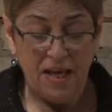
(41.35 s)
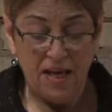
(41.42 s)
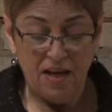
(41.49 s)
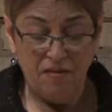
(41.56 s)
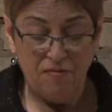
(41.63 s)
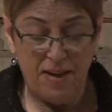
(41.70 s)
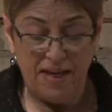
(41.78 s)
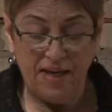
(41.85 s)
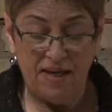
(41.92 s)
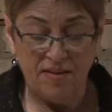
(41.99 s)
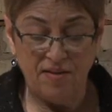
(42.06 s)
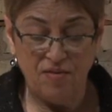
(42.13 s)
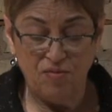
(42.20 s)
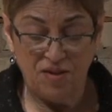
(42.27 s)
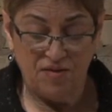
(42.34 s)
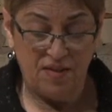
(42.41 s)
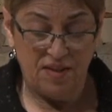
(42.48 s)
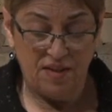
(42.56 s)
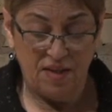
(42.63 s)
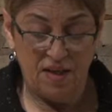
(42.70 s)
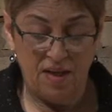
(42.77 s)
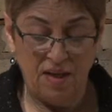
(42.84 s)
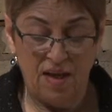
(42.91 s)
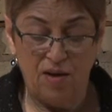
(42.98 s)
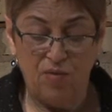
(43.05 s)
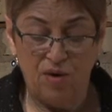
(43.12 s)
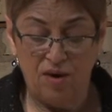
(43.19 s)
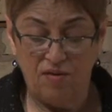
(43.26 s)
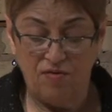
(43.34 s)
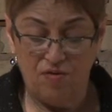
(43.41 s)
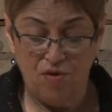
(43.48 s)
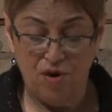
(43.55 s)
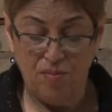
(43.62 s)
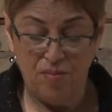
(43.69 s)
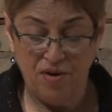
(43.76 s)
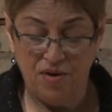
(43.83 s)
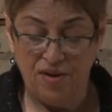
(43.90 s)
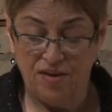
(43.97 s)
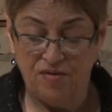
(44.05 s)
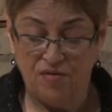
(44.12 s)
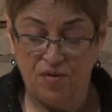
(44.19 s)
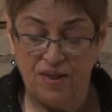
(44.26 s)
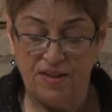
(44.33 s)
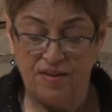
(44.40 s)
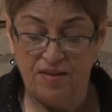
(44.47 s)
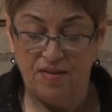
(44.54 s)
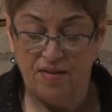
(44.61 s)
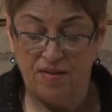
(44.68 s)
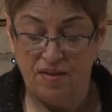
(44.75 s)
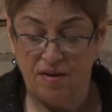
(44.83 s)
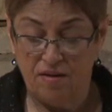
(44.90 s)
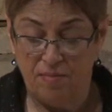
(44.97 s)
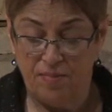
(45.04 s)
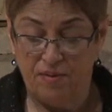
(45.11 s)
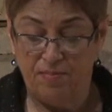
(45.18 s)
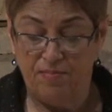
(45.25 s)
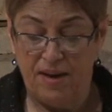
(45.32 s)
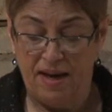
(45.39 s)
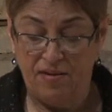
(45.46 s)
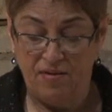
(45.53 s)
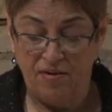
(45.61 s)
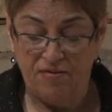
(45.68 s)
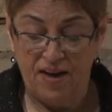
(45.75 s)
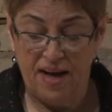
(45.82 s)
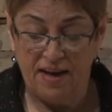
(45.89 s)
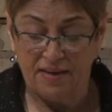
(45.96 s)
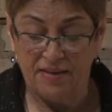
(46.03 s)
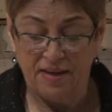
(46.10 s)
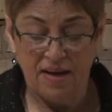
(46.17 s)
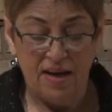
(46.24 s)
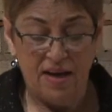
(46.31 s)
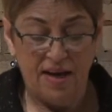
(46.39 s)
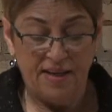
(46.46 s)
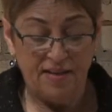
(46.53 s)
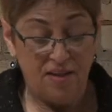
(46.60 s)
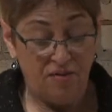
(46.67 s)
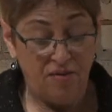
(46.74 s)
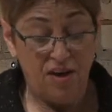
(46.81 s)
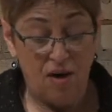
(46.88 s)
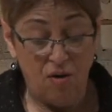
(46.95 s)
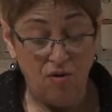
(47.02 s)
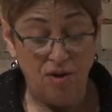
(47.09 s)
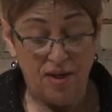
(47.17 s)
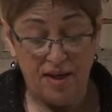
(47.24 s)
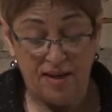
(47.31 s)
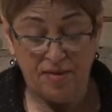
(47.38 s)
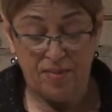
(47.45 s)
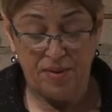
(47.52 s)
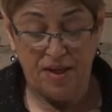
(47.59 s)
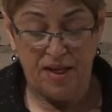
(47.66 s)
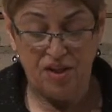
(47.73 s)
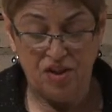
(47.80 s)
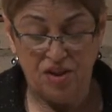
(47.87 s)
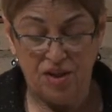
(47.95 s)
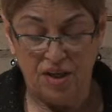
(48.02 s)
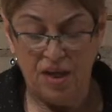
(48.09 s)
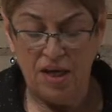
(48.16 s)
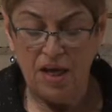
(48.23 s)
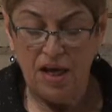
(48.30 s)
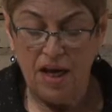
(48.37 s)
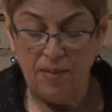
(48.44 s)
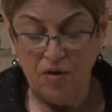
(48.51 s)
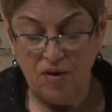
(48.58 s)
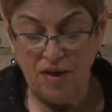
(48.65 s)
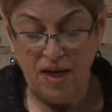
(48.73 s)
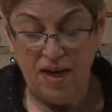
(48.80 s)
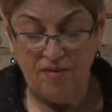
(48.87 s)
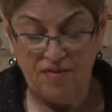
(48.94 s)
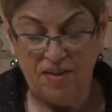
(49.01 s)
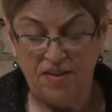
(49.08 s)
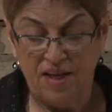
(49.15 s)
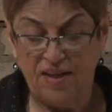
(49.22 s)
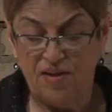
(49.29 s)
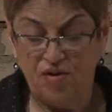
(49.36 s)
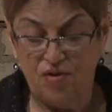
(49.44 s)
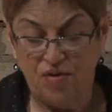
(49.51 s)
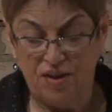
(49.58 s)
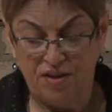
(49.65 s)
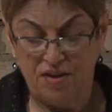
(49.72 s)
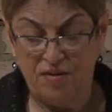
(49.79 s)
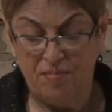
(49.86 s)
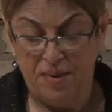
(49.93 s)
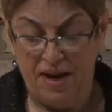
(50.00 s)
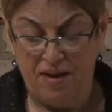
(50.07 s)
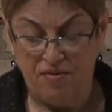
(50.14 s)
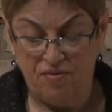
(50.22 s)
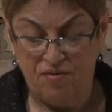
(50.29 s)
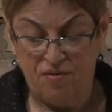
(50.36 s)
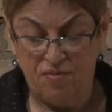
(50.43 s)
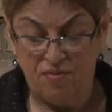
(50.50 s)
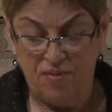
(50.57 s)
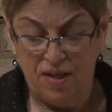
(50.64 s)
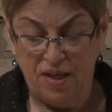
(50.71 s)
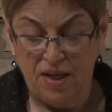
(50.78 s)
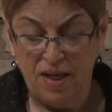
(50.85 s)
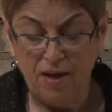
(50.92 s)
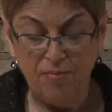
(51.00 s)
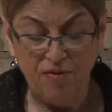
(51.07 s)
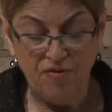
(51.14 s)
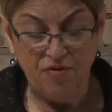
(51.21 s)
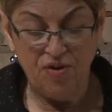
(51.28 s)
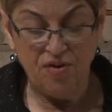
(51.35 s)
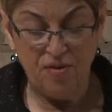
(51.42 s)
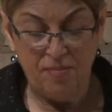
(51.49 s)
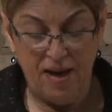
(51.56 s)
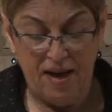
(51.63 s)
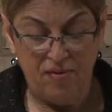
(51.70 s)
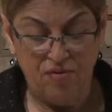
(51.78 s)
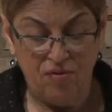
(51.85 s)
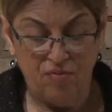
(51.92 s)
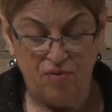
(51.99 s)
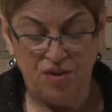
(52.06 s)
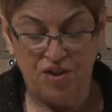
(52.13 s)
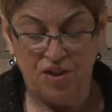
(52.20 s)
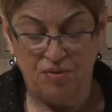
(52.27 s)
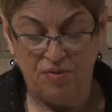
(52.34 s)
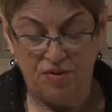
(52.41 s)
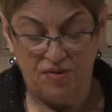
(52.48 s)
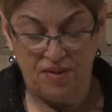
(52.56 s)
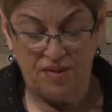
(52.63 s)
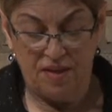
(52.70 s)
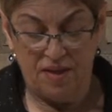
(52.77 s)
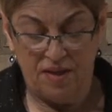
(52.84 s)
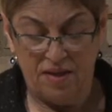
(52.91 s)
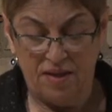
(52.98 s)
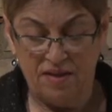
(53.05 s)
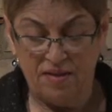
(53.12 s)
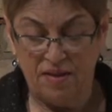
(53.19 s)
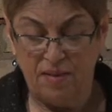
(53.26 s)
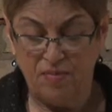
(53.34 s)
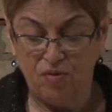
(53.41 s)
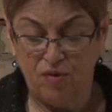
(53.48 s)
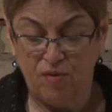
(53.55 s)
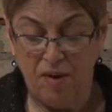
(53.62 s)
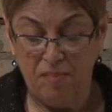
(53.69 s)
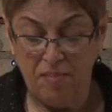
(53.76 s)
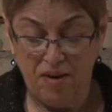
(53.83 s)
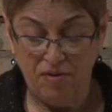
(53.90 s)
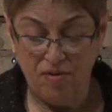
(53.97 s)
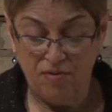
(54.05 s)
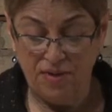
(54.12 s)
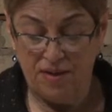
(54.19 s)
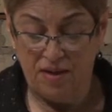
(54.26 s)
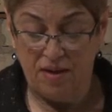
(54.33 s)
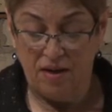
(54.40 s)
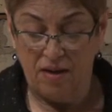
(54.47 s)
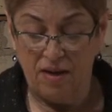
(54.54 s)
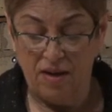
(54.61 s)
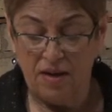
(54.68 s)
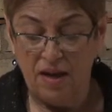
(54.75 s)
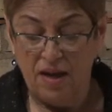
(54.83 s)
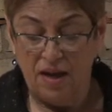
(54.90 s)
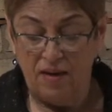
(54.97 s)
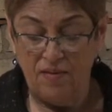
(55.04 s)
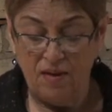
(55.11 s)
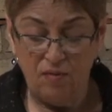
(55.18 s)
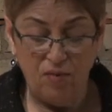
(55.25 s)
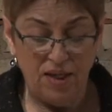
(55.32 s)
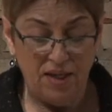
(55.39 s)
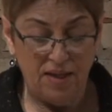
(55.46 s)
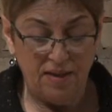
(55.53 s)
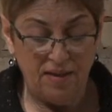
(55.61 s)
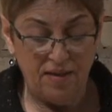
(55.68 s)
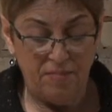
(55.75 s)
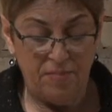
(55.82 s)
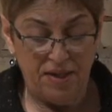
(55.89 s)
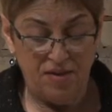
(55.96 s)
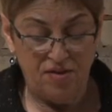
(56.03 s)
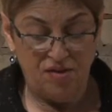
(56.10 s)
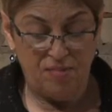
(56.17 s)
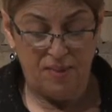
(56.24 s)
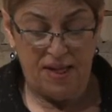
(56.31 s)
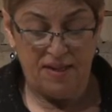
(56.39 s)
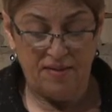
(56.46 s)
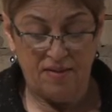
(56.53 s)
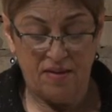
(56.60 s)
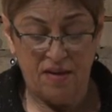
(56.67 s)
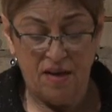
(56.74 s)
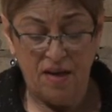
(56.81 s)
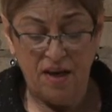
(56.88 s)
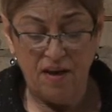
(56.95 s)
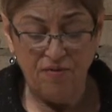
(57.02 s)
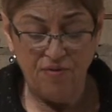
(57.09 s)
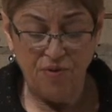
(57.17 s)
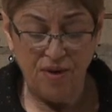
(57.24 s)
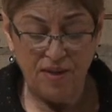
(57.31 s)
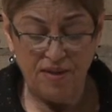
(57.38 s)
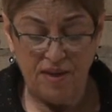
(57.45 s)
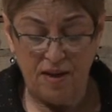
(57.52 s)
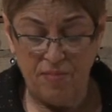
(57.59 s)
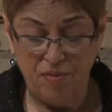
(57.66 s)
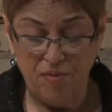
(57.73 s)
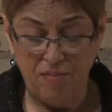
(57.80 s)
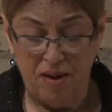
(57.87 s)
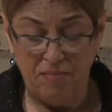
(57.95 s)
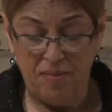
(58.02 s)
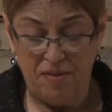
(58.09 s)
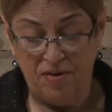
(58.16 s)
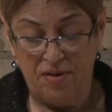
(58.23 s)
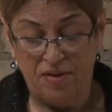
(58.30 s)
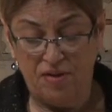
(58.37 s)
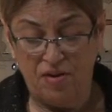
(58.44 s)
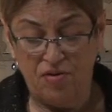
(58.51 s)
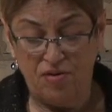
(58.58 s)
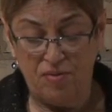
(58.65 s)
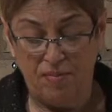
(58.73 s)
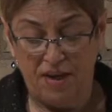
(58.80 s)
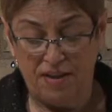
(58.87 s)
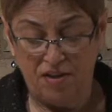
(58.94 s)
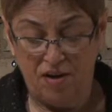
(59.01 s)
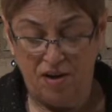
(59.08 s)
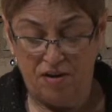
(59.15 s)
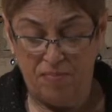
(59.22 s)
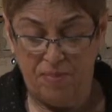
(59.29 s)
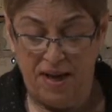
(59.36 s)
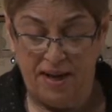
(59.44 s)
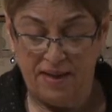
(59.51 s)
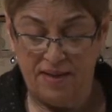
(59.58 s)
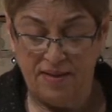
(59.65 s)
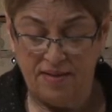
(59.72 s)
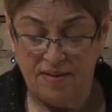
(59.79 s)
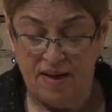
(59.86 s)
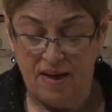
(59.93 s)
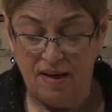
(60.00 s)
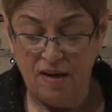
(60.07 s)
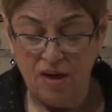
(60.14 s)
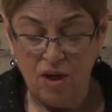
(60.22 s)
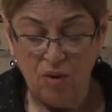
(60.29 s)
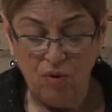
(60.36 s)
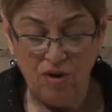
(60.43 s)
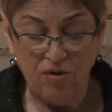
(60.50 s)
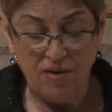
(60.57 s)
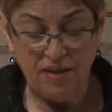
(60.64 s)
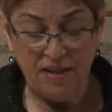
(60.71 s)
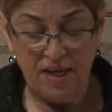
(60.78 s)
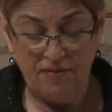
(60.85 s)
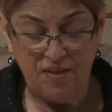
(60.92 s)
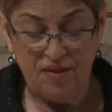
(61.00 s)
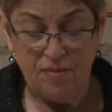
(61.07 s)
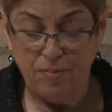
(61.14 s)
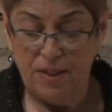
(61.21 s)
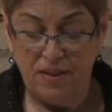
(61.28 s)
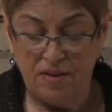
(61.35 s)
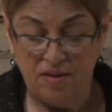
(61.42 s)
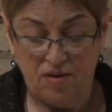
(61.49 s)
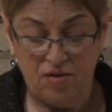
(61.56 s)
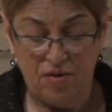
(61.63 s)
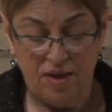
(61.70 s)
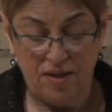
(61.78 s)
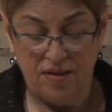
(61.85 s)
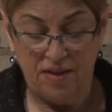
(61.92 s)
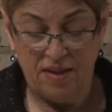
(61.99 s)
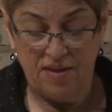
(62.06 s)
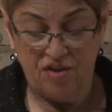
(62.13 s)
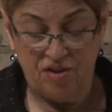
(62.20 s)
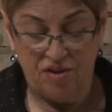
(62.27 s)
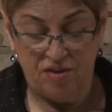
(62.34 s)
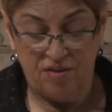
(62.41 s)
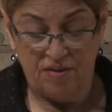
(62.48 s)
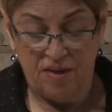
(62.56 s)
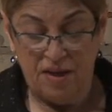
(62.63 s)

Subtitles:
If my cousin was visiting, he would inform her, his voice sincere but matter of fact, as if he owed an explanation. I'm going to have to take Toi to the bathroom. He preferred the bathroom when she was visiting, except when my mother was in on it, and then we needed a bigger space. If, for example, my mother had told him I talked back, he'd say, "We're going to have to speak to Toi in the kitchen."